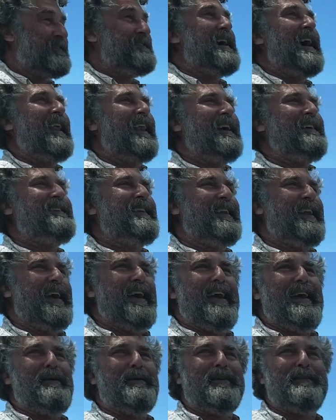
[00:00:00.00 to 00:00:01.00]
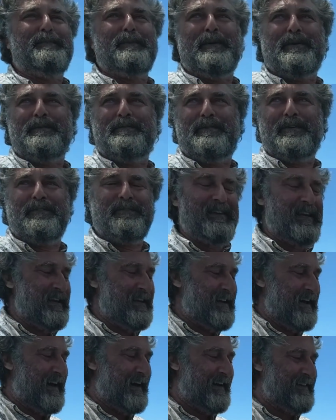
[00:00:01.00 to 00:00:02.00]
not like today, where it's 15
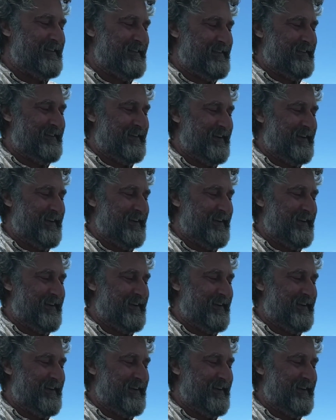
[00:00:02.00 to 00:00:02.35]
knots.